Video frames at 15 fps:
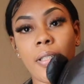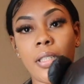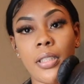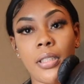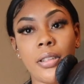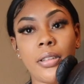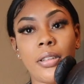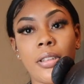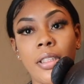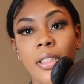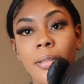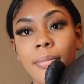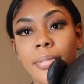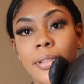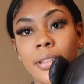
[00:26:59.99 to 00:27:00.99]
Um,
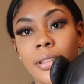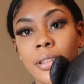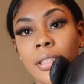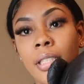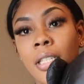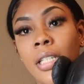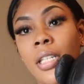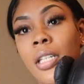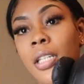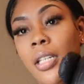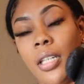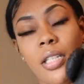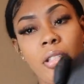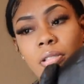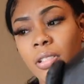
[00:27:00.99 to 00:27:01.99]

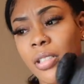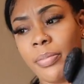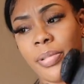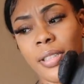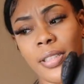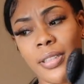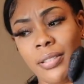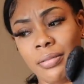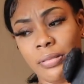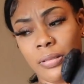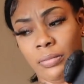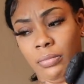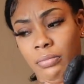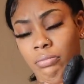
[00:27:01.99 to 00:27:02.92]
And you could put